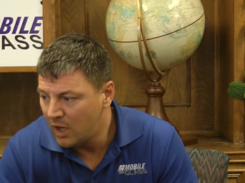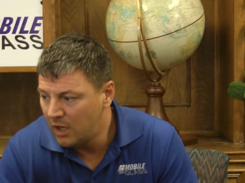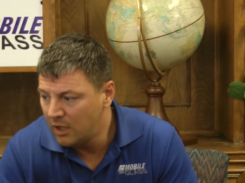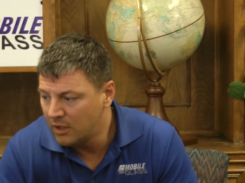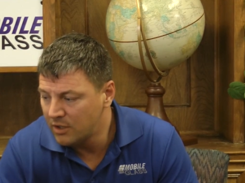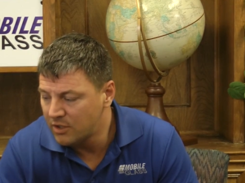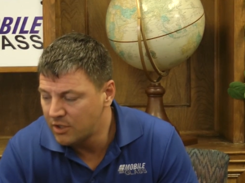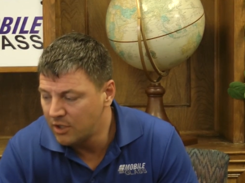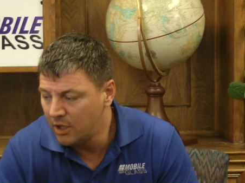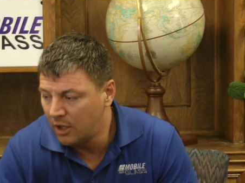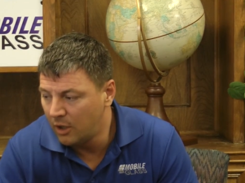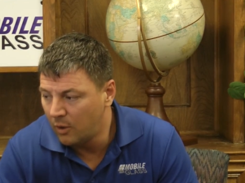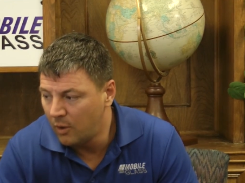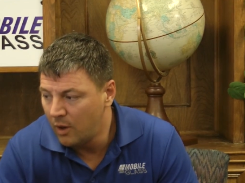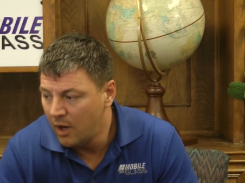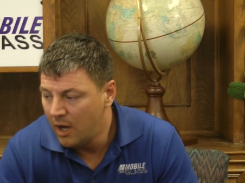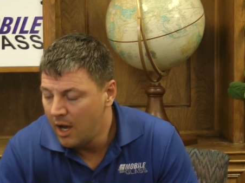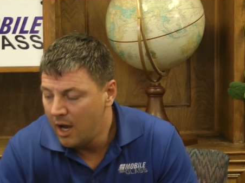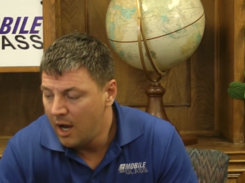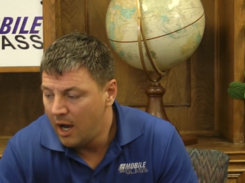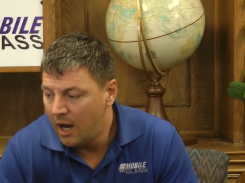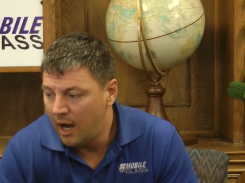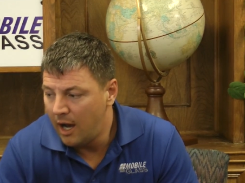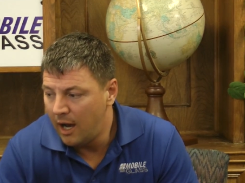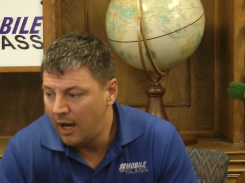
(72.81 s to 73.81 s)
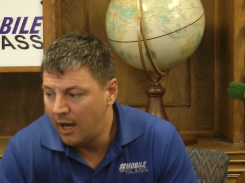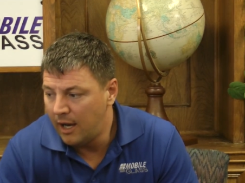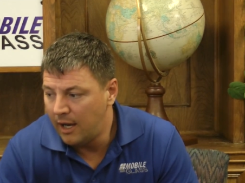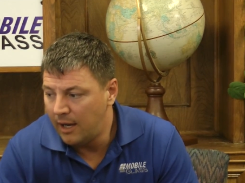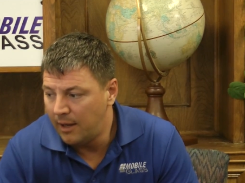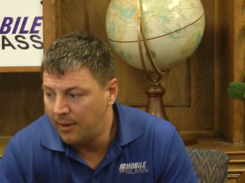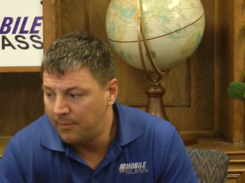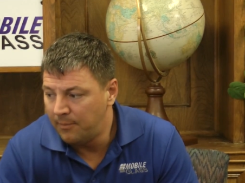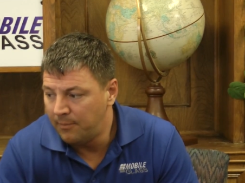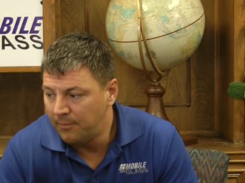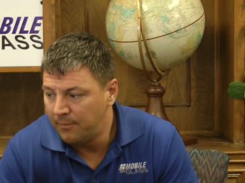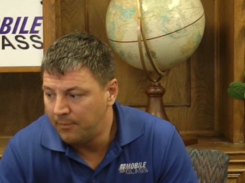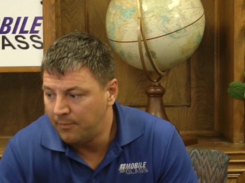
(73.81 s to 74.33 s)
So,
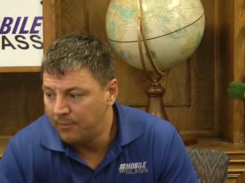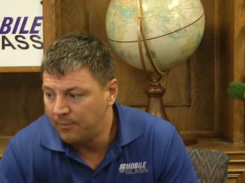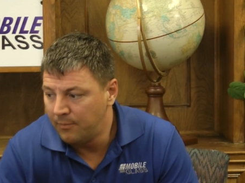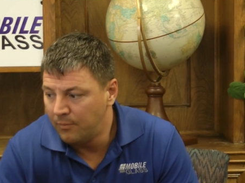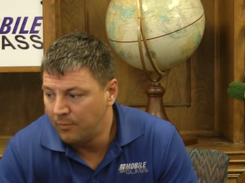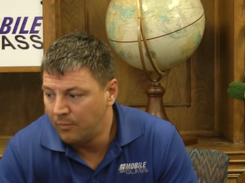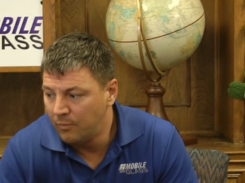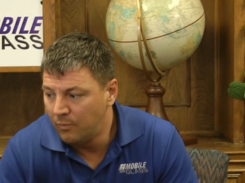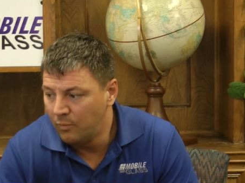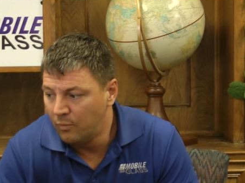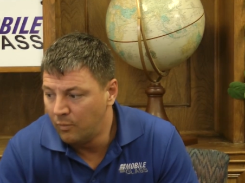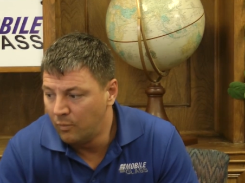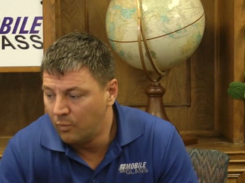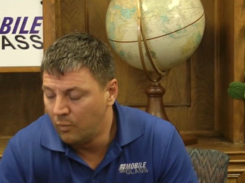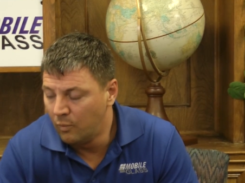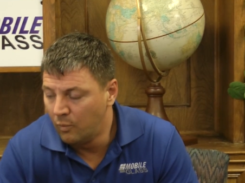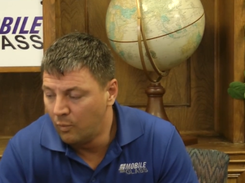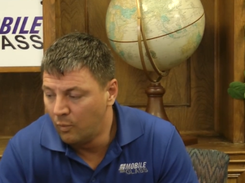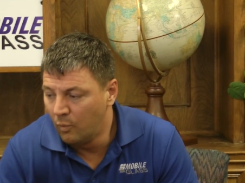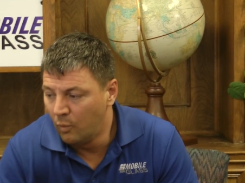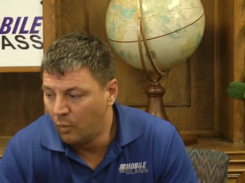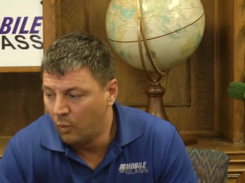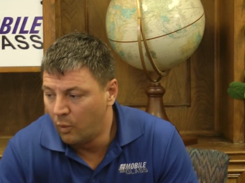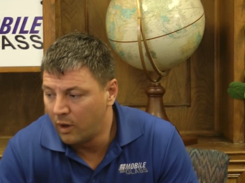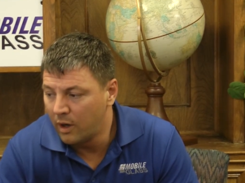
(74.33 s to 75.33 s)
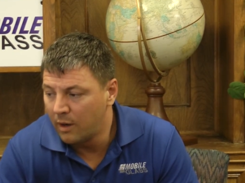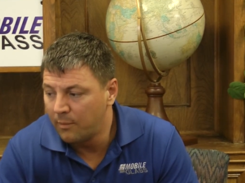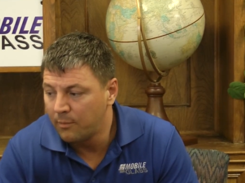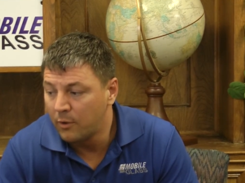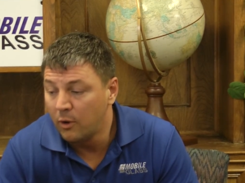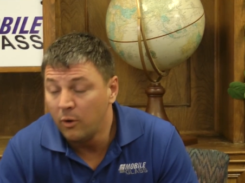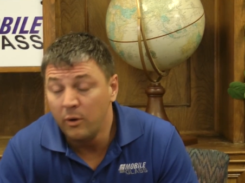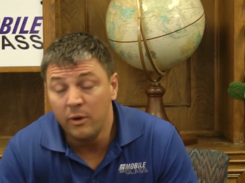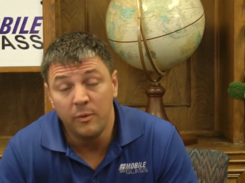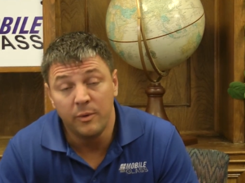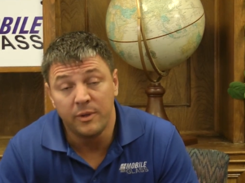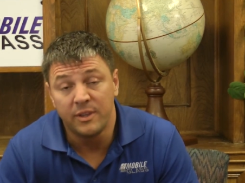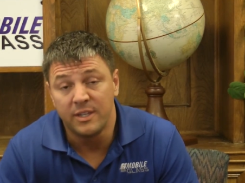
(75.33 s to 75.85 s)
where I'm
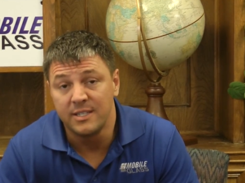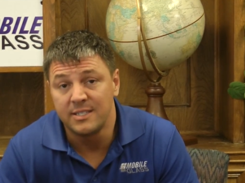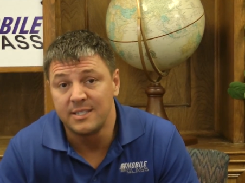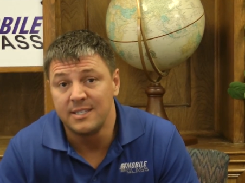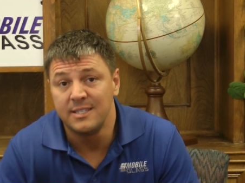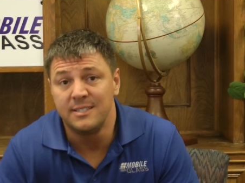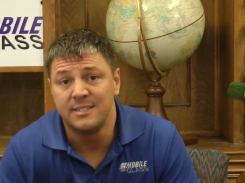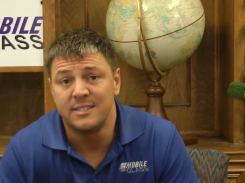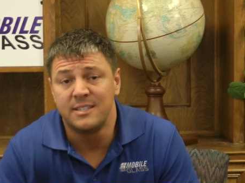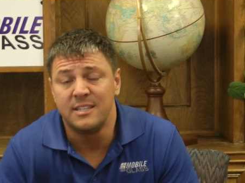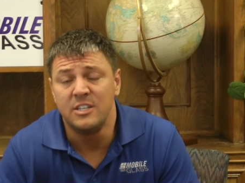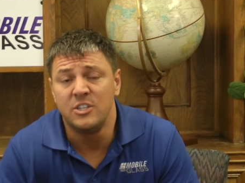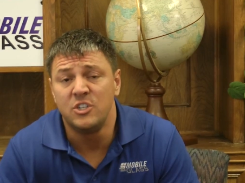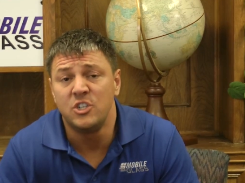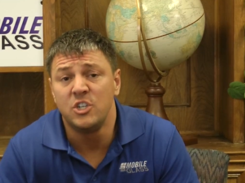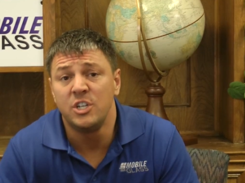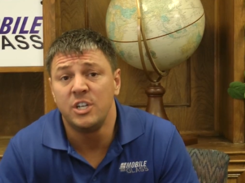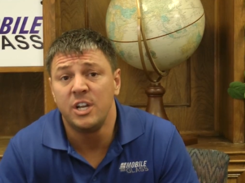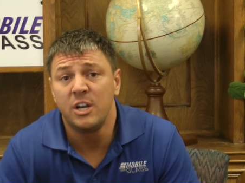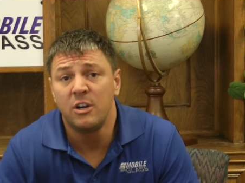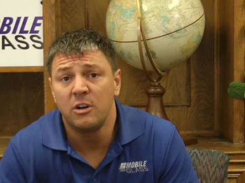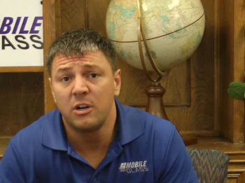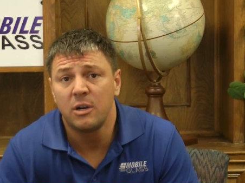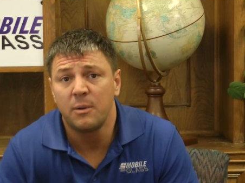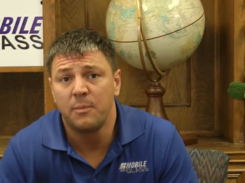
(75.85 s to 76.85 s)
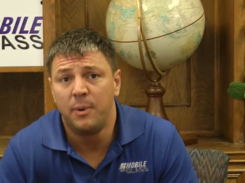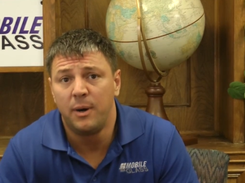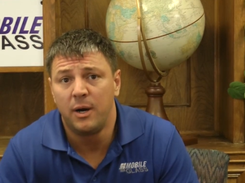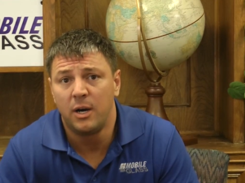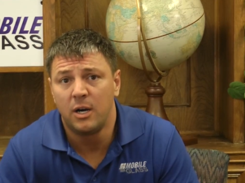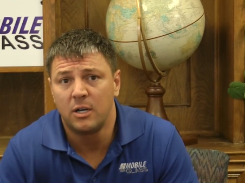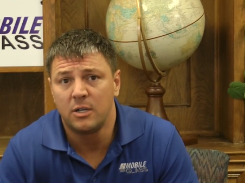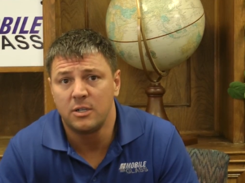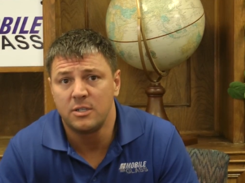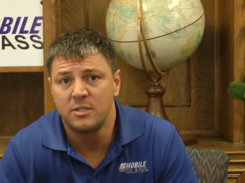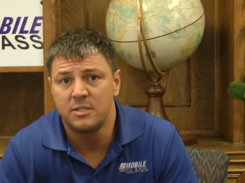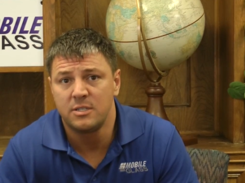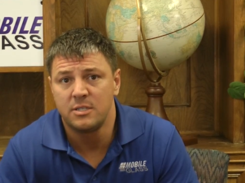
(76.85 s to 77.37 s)
going with this is the generic
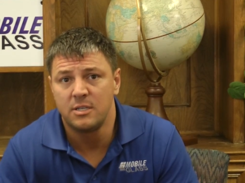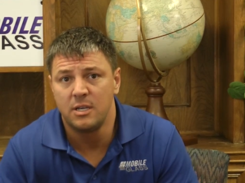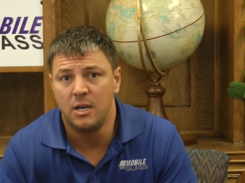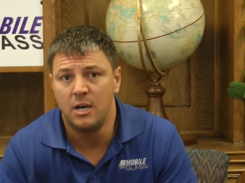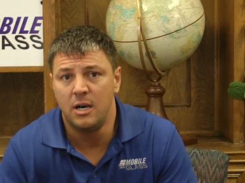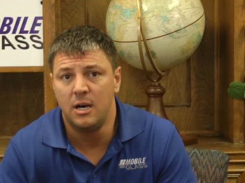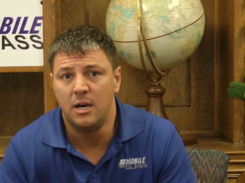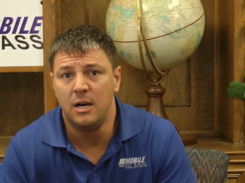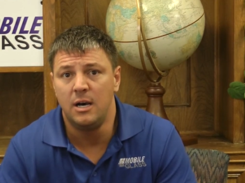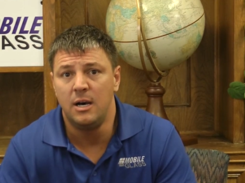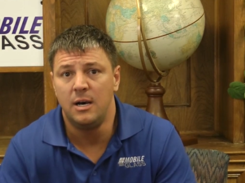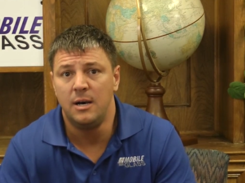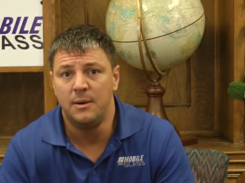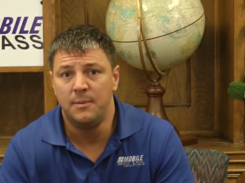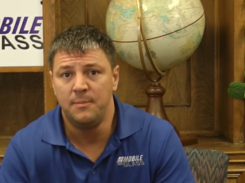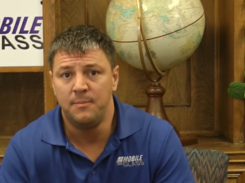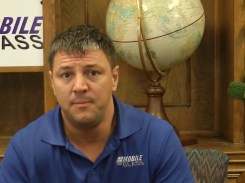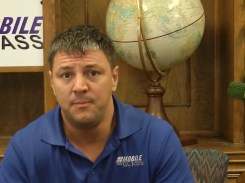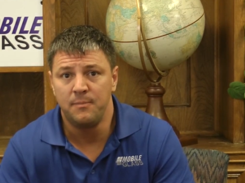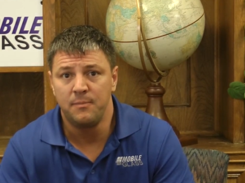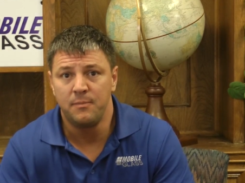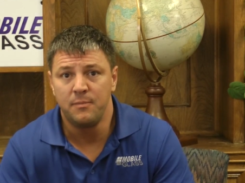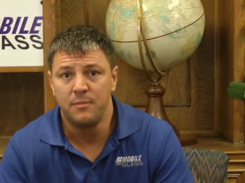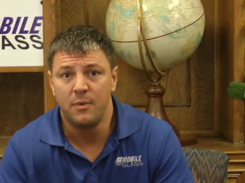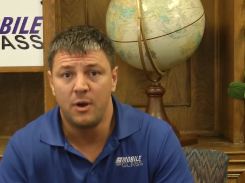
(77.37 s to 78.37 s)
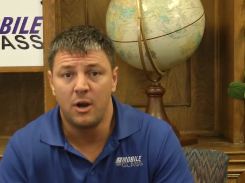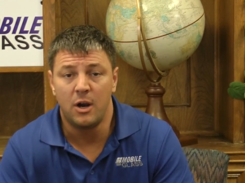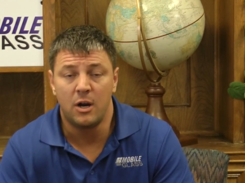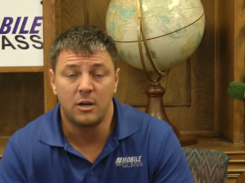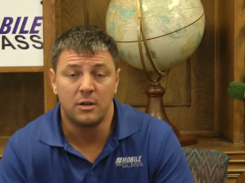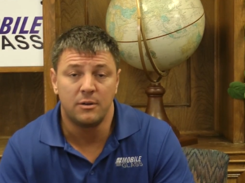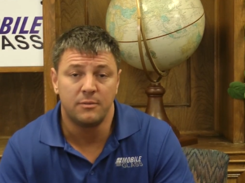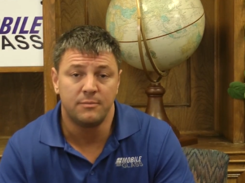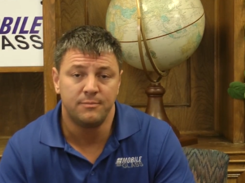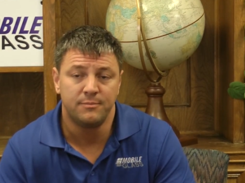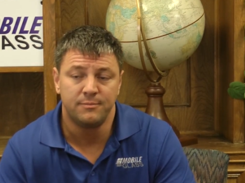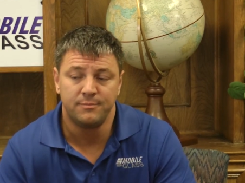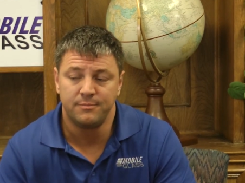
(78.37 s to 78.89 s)
parts are
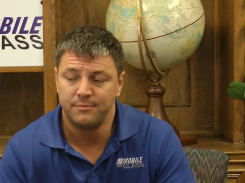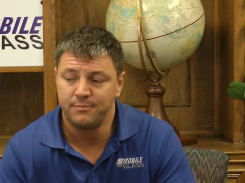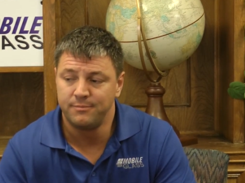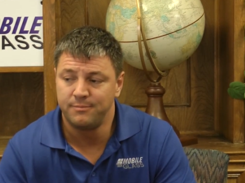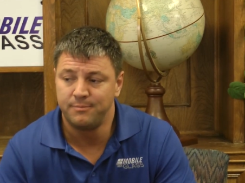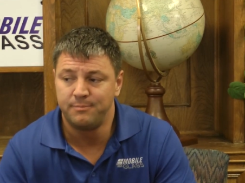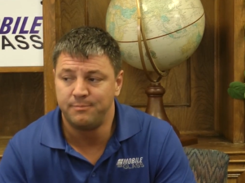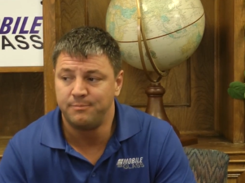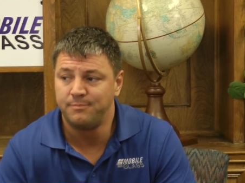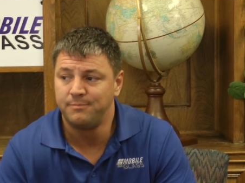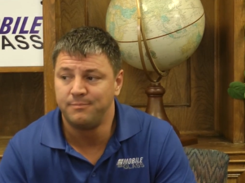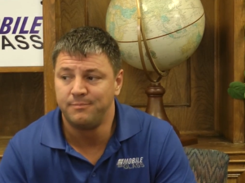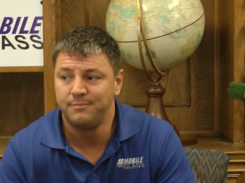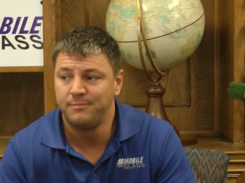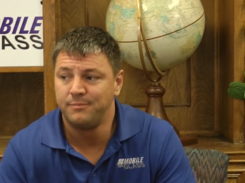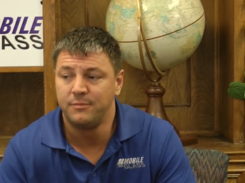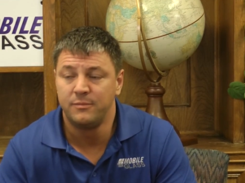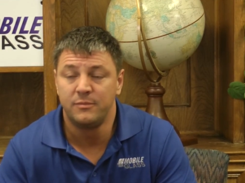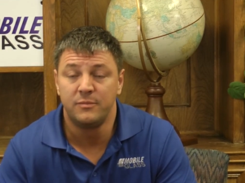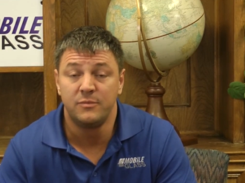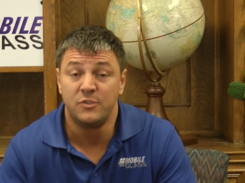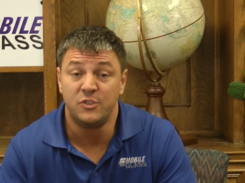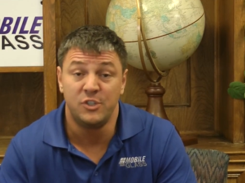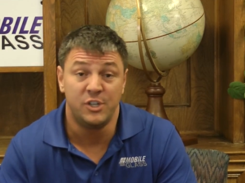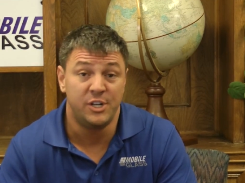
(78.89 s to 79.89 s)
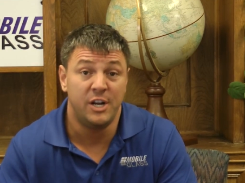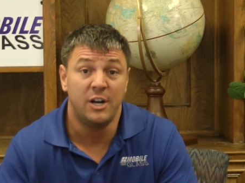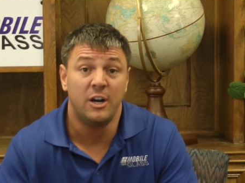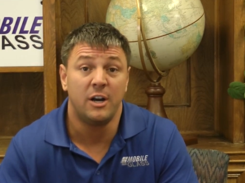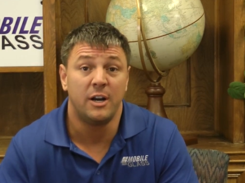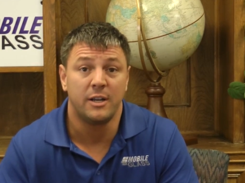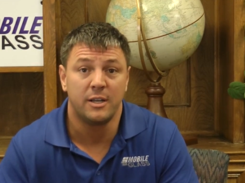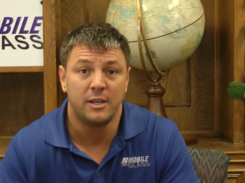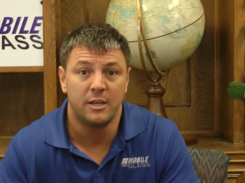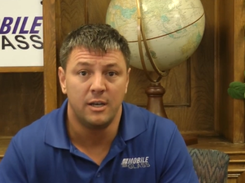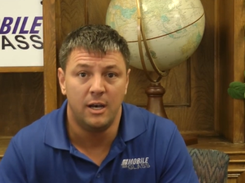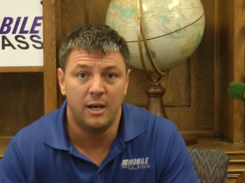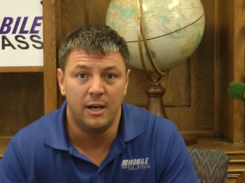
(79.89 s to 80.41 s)
generic.
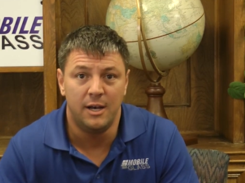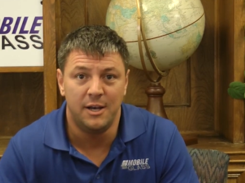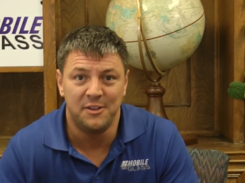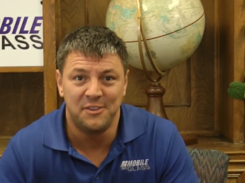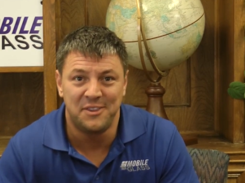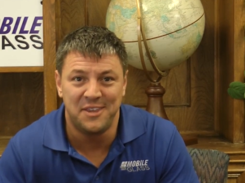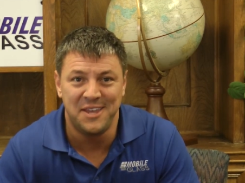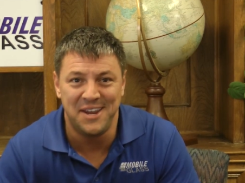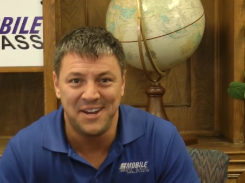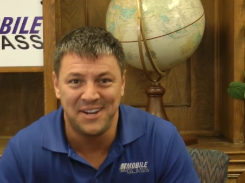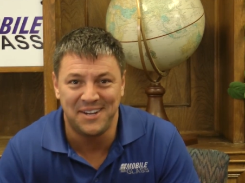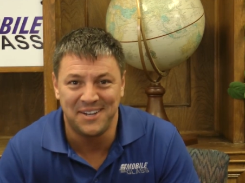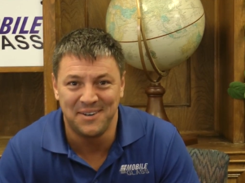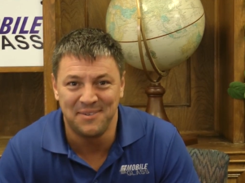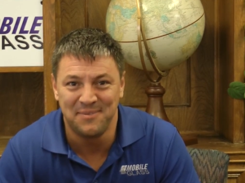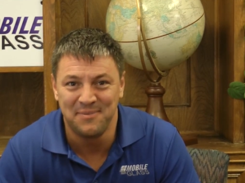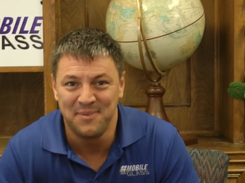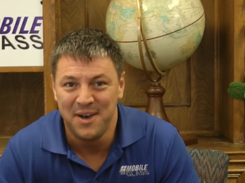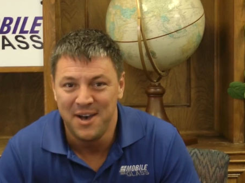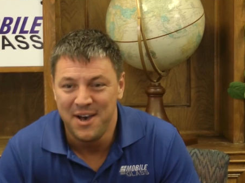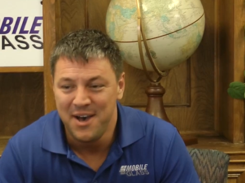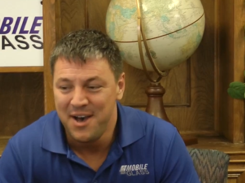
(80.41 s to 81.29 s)
They come